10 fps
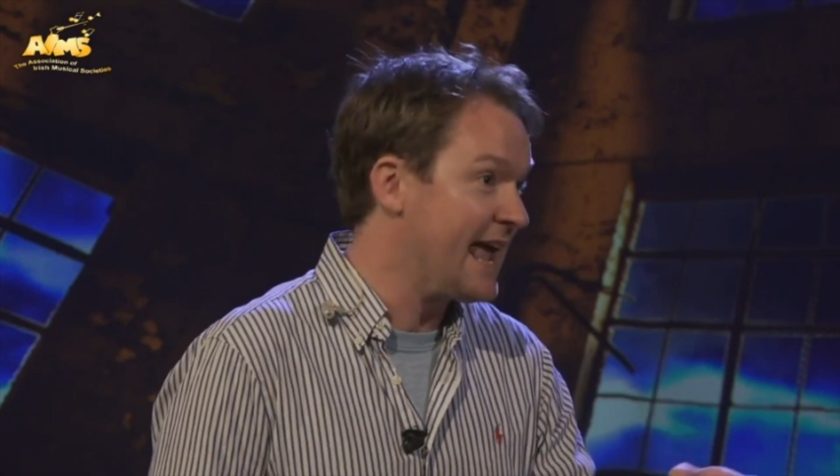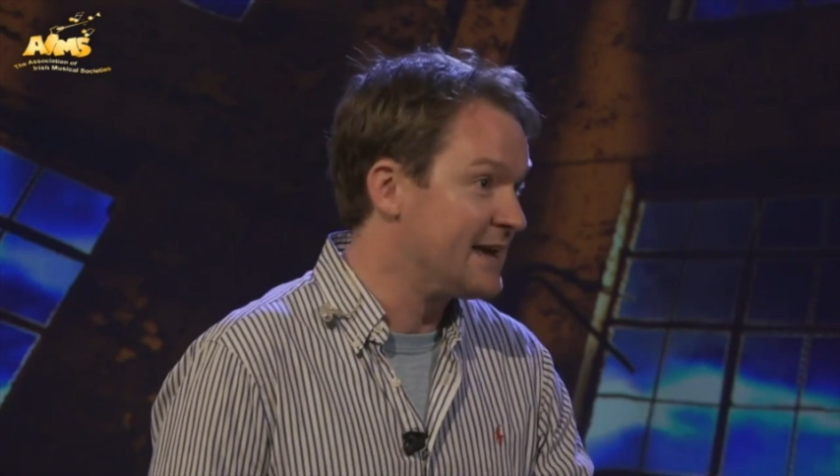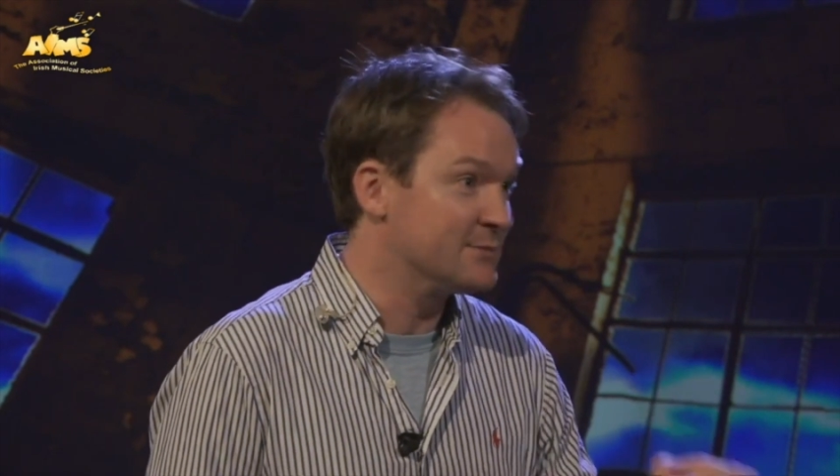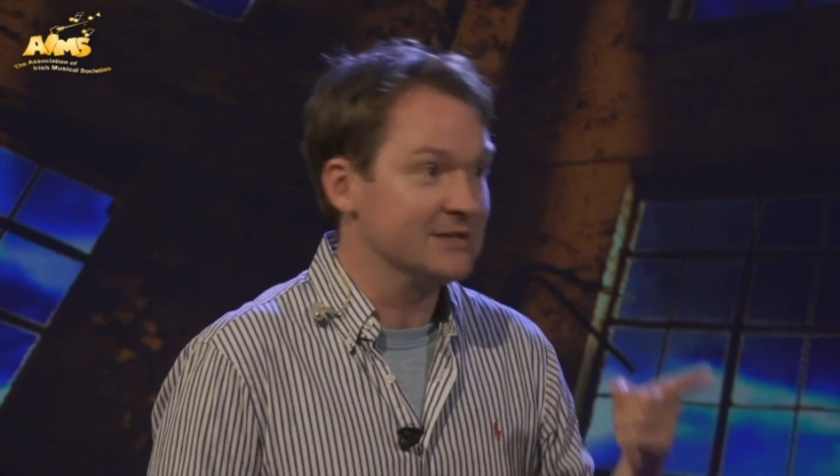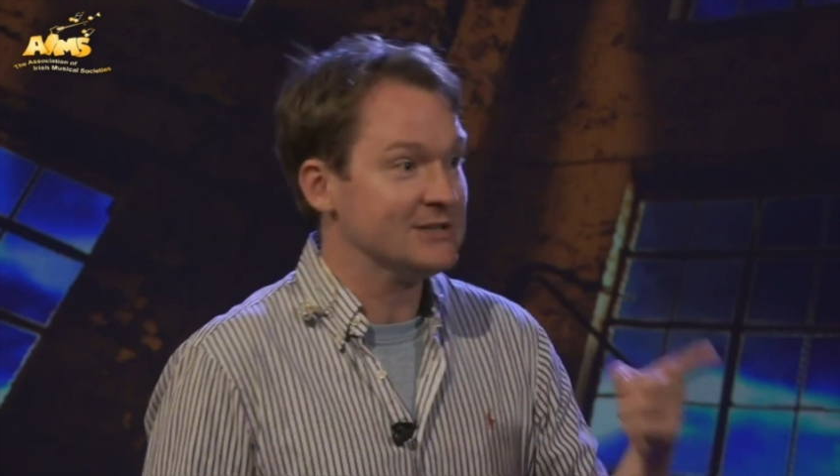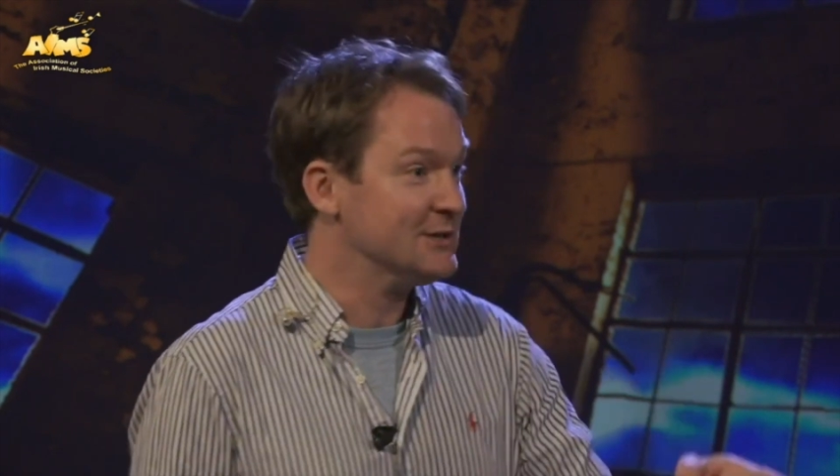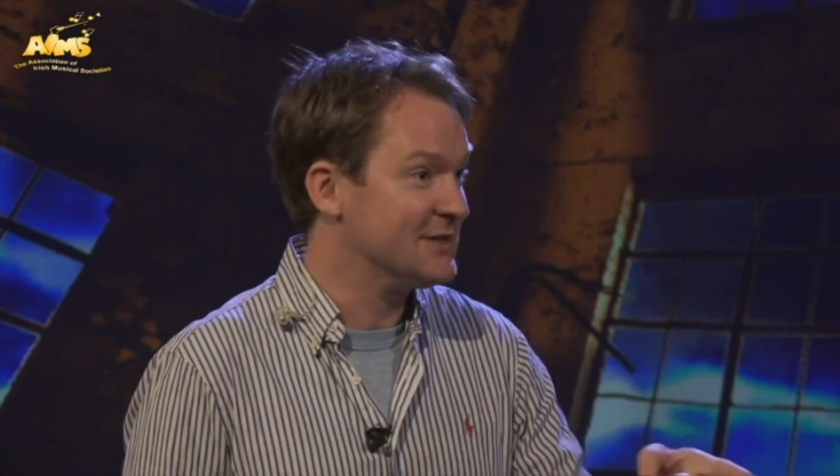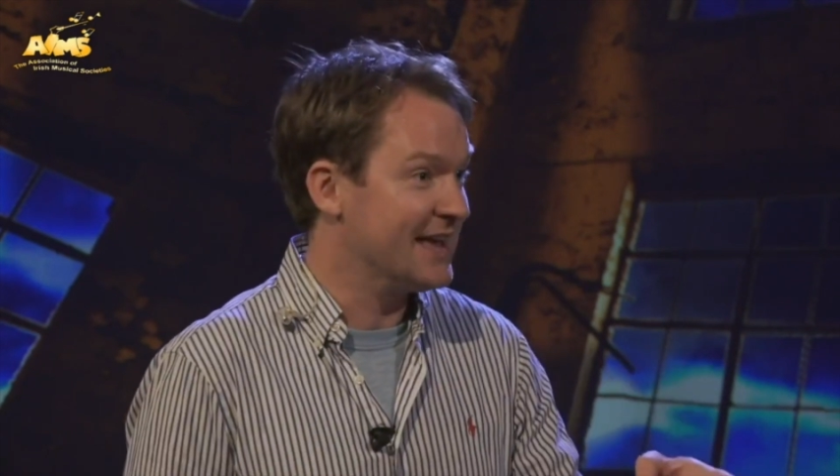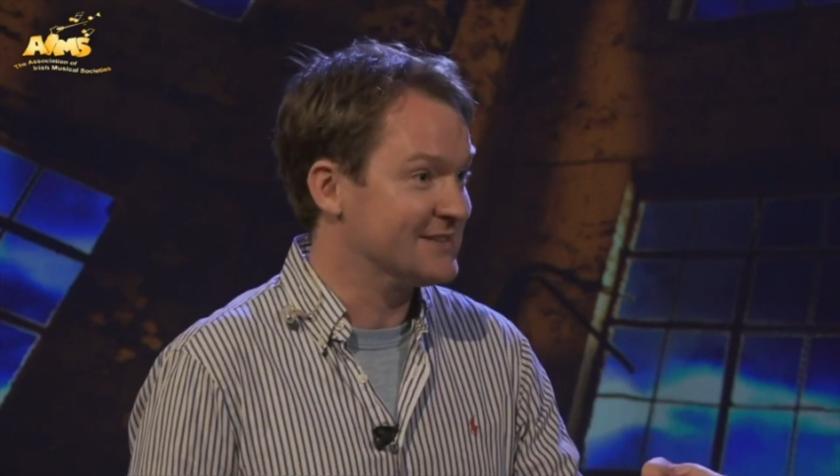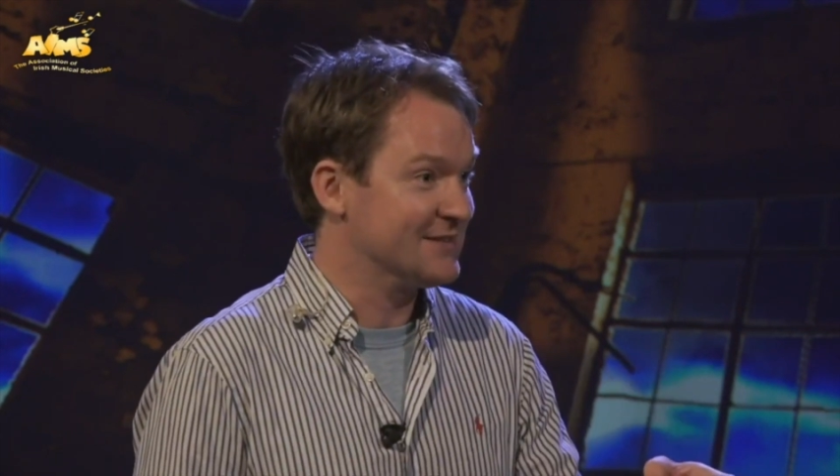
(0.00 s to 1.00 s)
Ames in
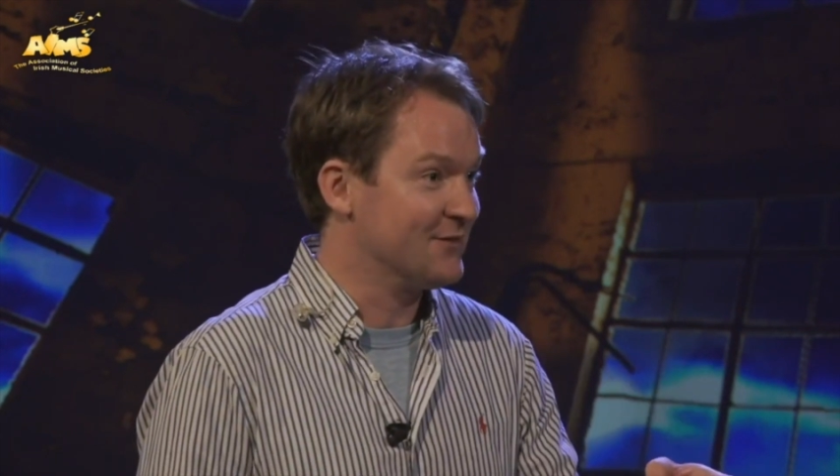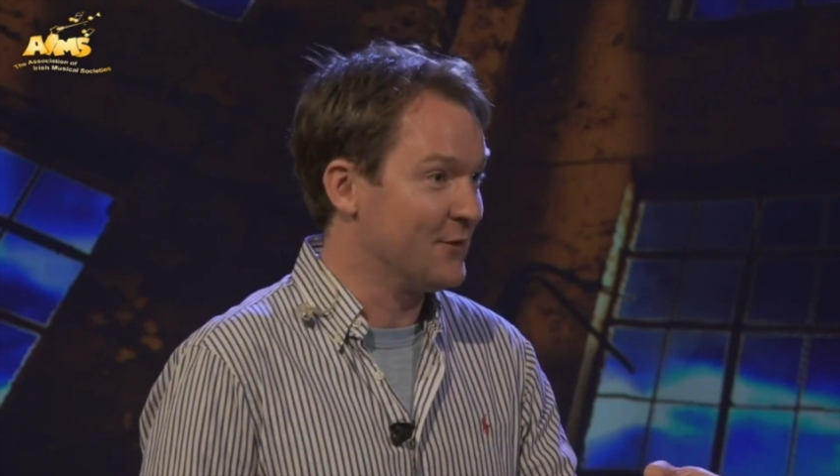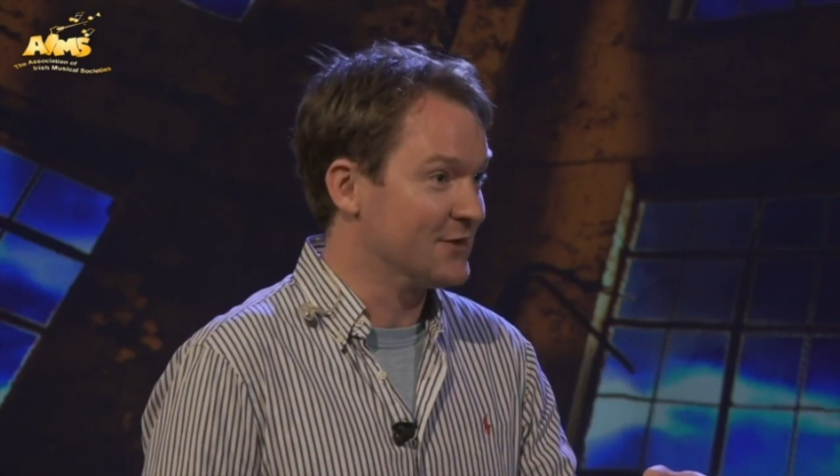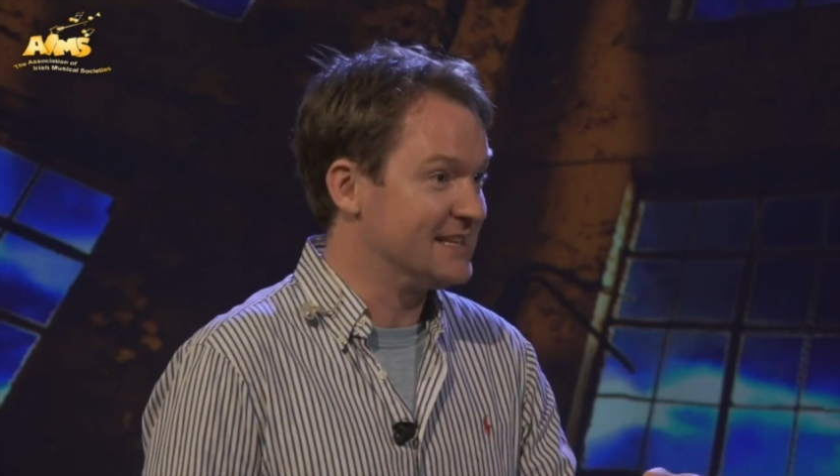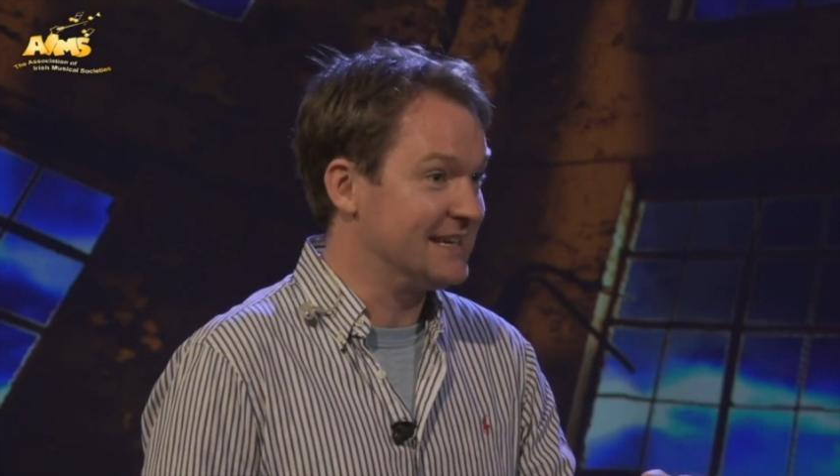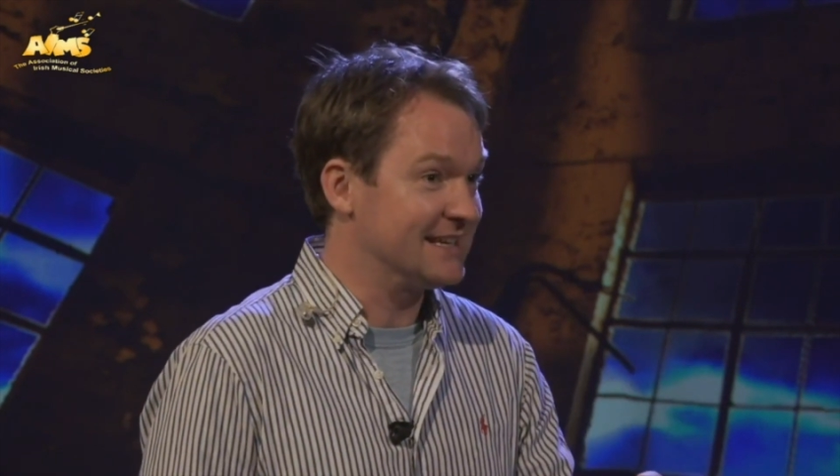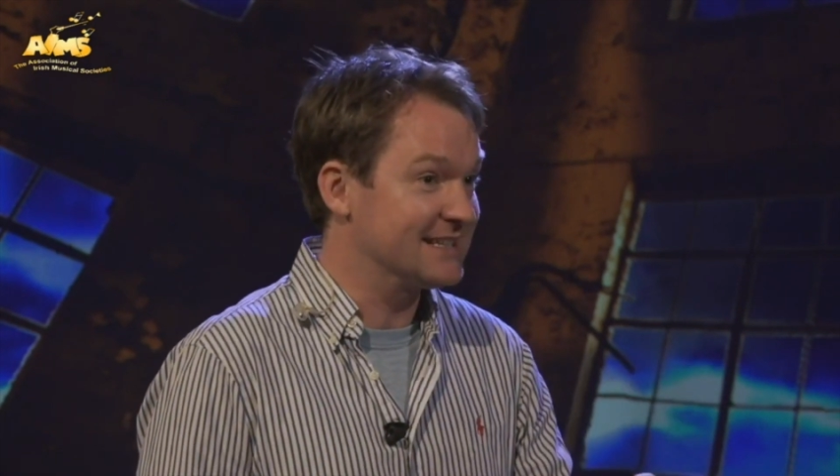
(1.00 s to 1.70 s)
2014.